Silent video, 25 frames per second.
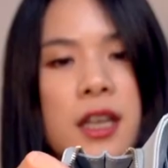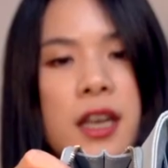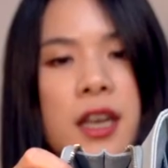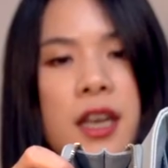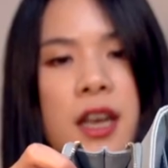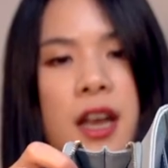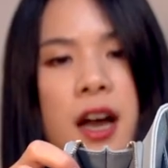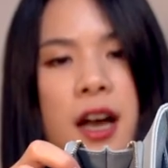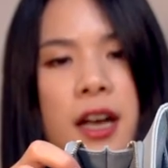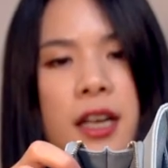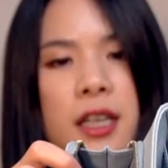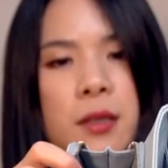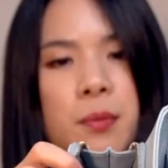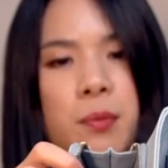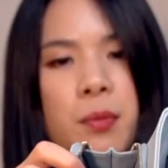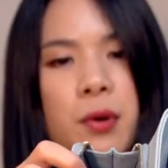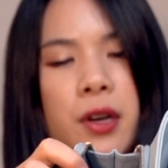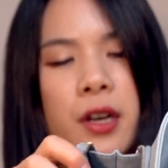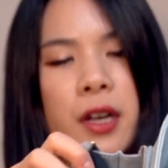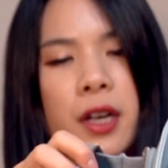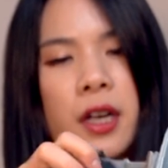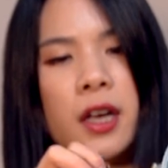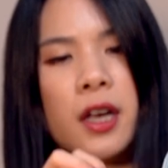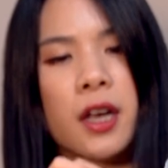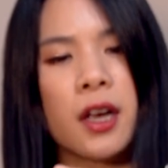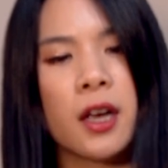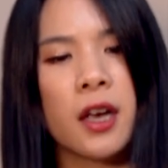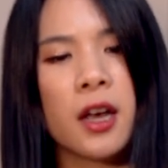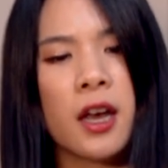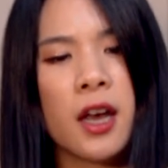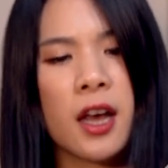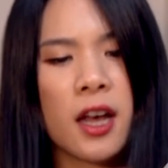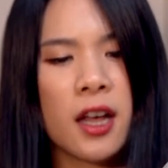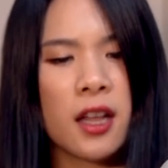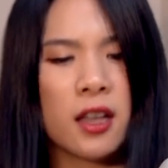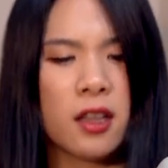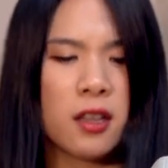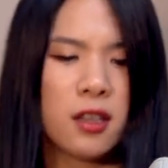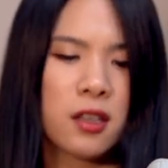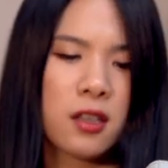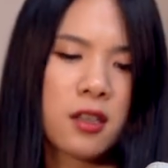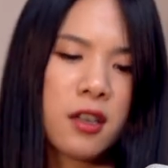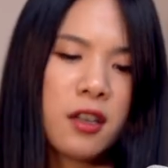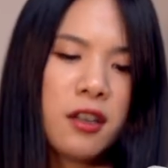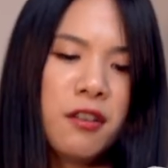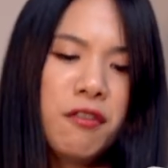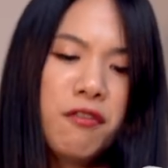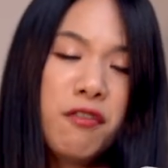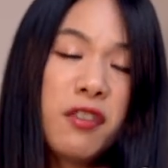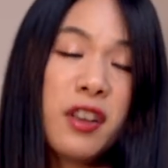nice pocket. This
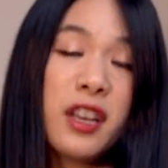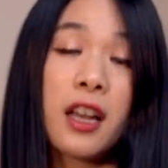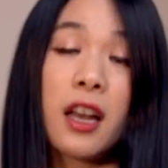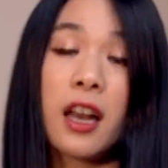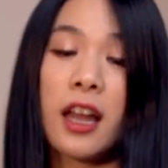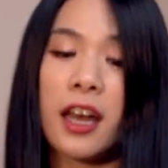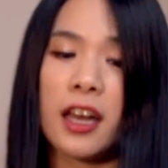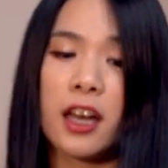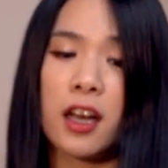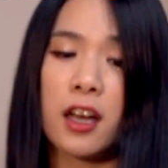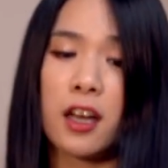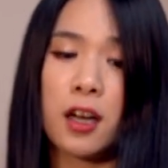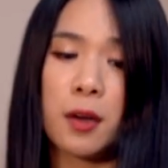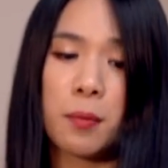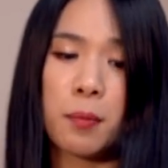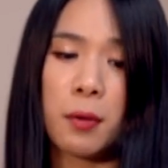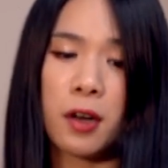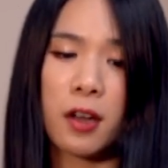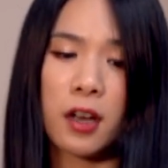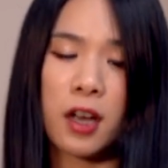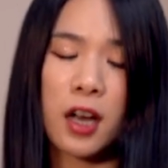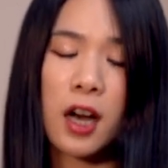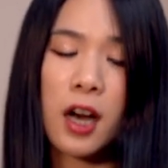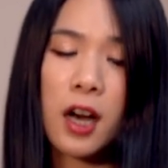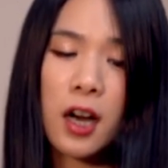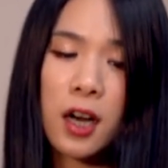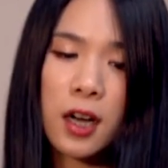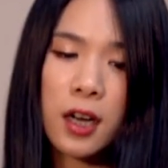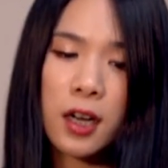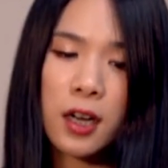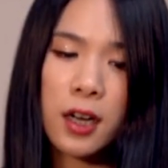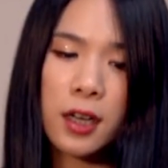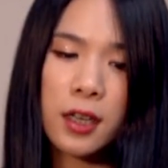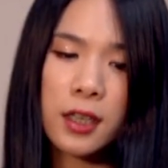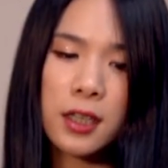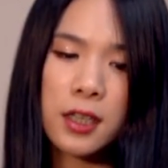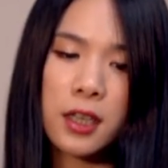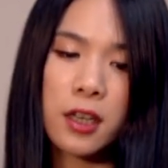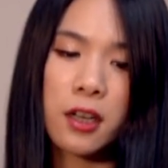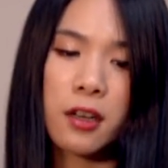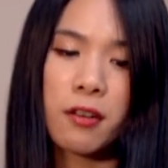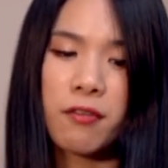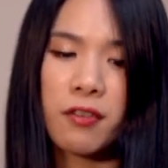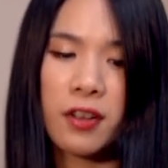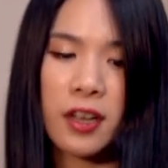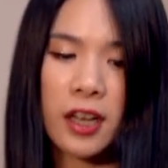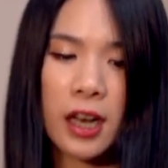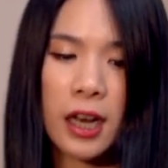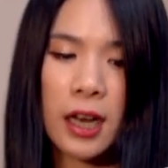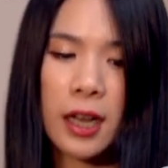could fit like a couple of cards, could
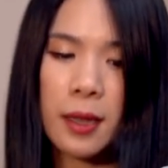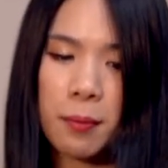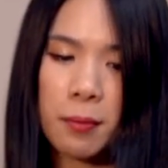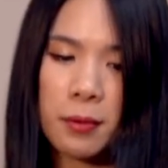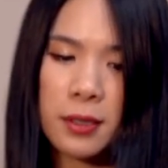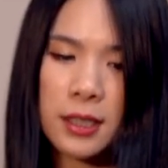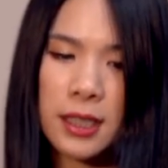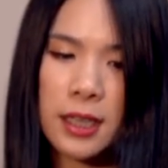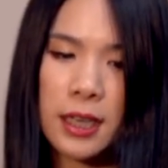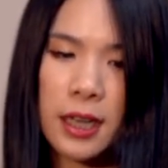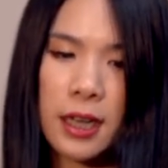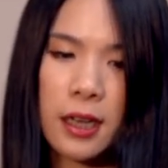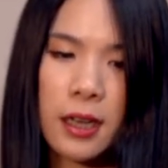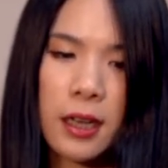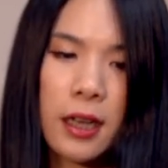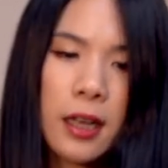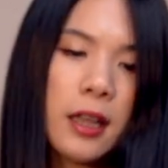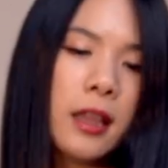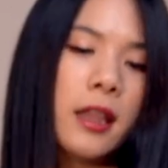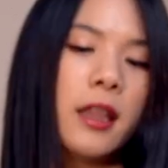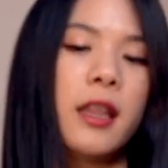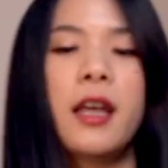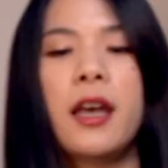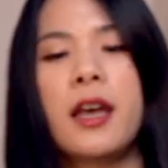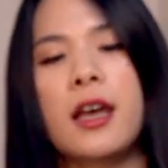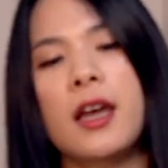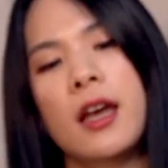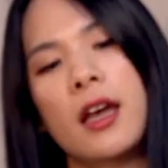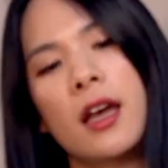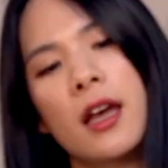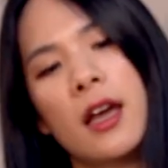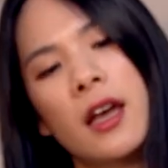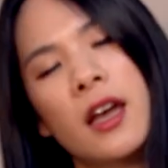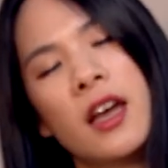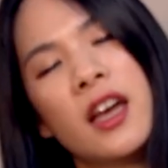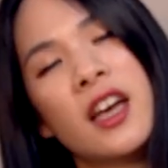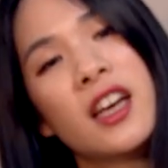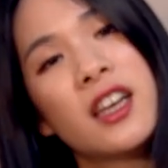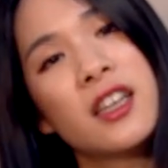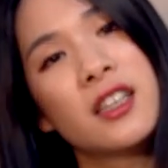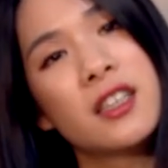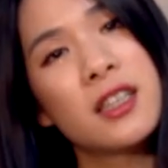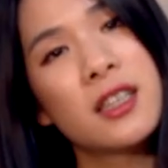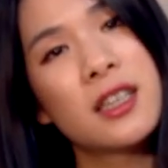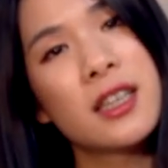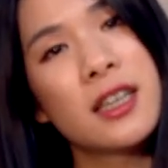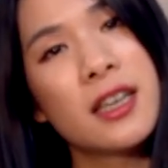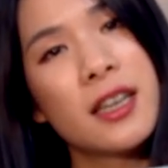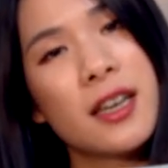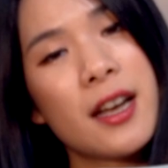fit a lipstick in there. It's
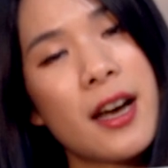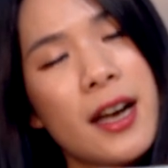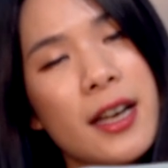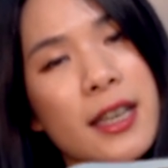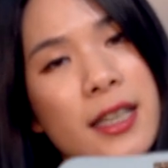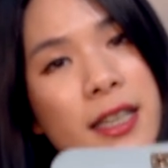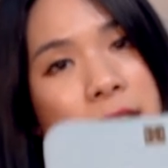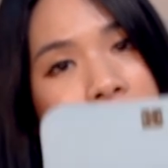just a nice